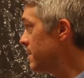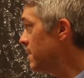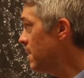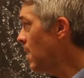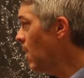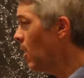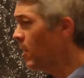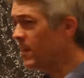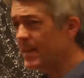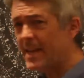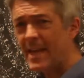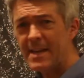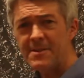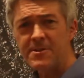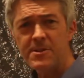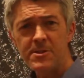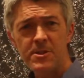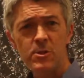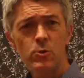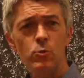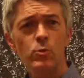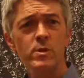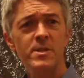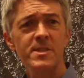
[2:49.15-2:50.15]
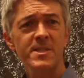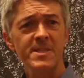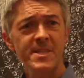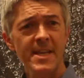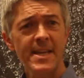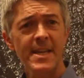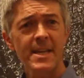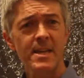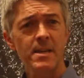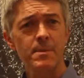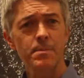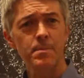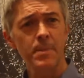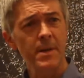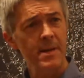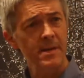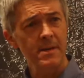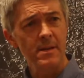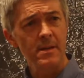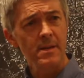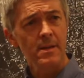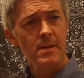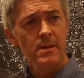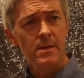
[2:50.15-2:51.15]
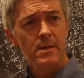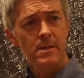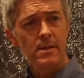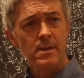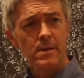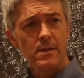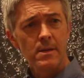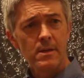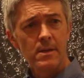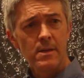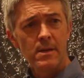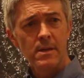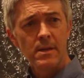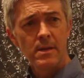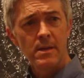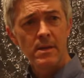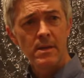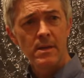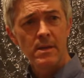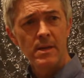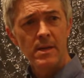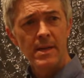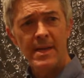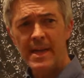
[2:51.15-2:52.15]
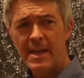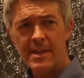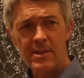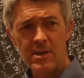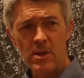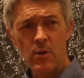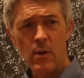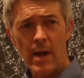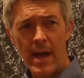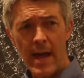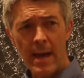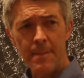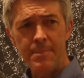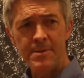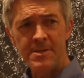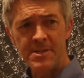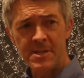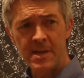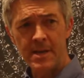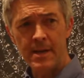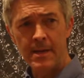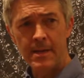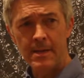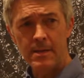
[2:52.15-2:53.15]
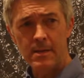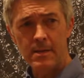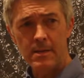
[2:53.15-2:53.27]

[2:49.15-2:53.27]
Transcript: All he had to do was say it, but he had no appetite.